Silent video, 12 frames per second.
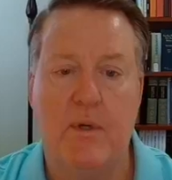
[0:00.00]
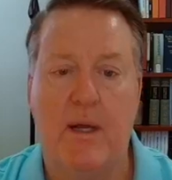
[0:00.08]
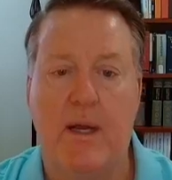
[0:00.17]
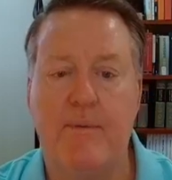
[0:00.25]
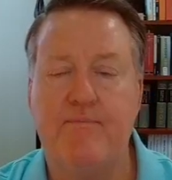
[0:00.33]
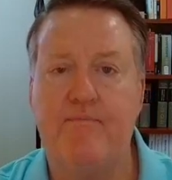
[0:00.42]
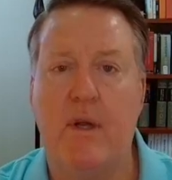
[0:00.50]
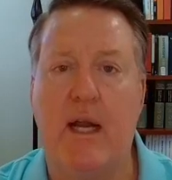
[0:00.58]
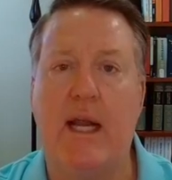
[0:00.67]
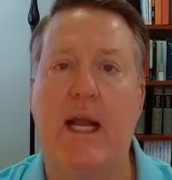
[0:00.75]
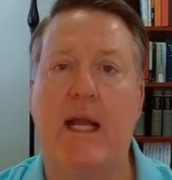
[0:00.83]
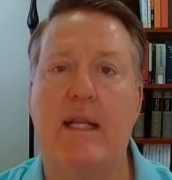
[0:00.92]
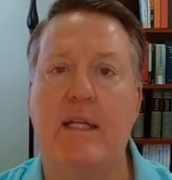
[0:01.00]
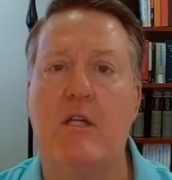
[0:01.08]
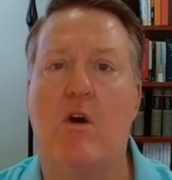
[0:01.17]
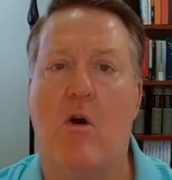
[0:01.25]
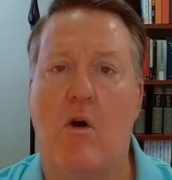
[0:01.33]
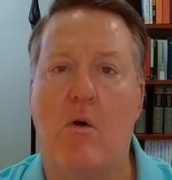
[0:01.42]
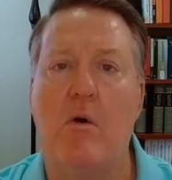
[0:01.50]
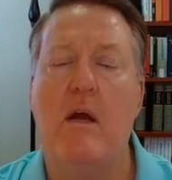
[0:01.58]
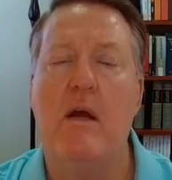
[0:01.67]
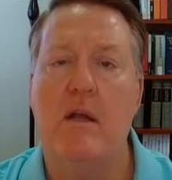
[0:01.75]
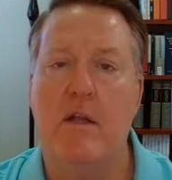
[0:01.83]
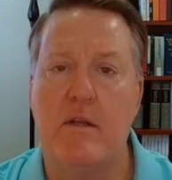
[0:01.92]
Okay? Again, this call,
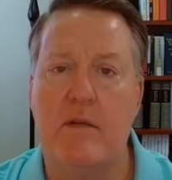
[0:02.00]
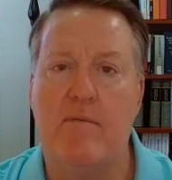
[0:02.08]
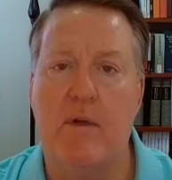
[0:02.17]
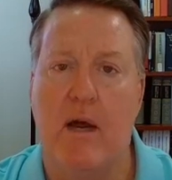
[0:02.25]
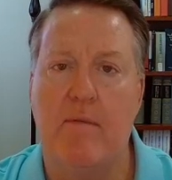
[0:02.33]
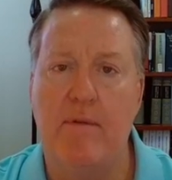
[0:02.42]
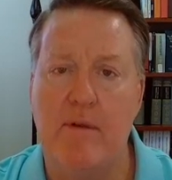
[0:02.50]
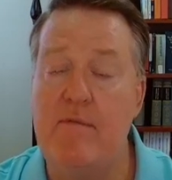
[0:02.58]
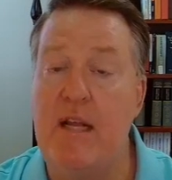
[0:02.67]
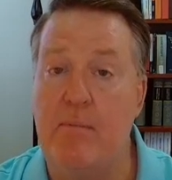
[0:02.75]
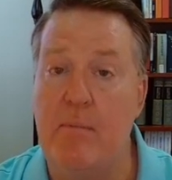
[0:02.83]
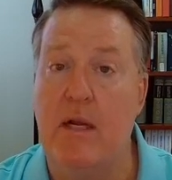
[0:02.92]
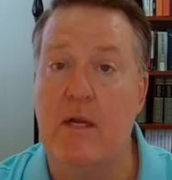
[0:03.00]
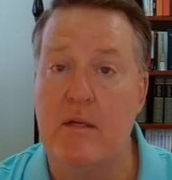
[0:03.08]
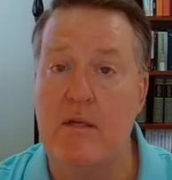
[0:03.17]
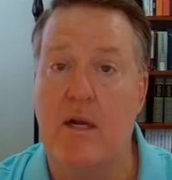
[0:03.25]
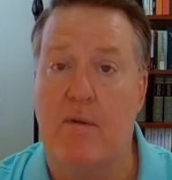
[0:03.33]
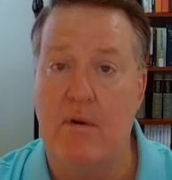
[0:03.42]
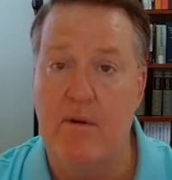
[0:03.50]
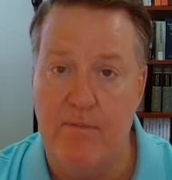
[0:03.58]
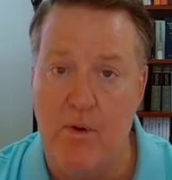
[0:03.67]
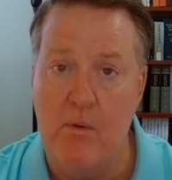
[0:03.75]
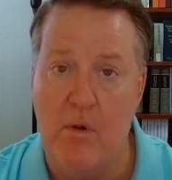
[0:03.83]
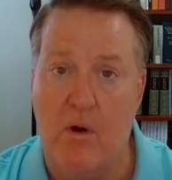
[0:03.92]
this uh, 15 uh, minute discovery
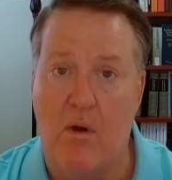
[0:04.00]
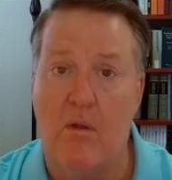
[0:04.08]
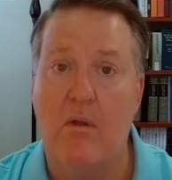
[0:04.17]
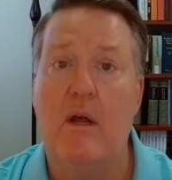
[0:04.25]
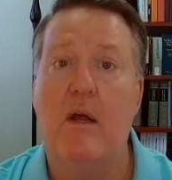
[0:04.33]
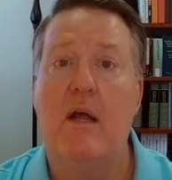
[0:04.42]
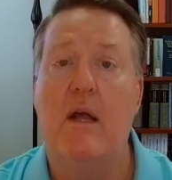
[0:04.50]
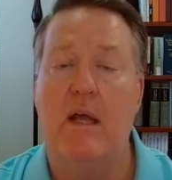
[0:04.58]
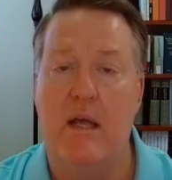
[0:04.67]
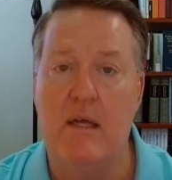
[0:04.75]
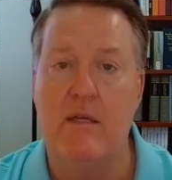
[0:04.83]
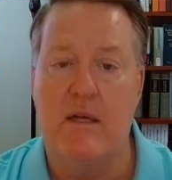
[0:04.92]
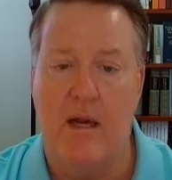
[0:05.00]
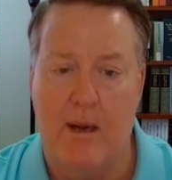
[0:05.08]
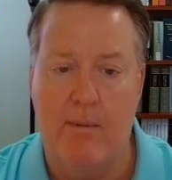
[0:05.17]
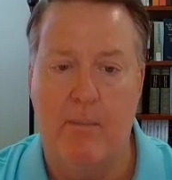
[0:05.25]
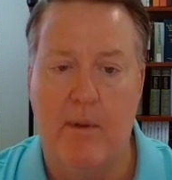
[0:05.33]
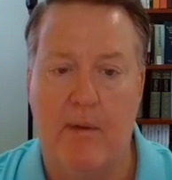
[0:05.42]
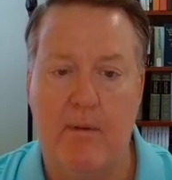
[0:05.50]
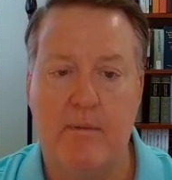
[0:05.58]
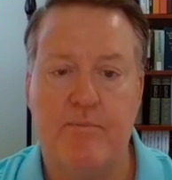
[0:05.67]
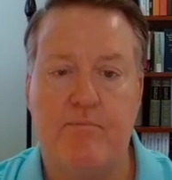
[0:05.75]
phone call, is complimentary.